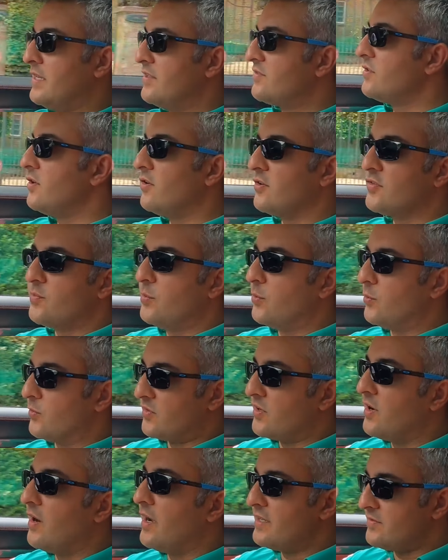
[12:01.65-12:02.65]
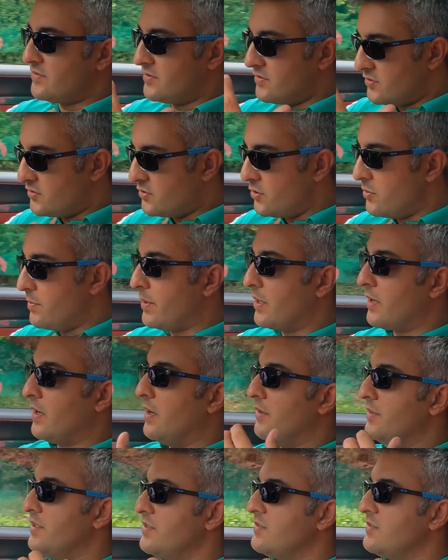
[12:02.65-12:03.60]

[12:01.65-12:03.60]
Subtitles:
It's not a sports car, it's a supercar.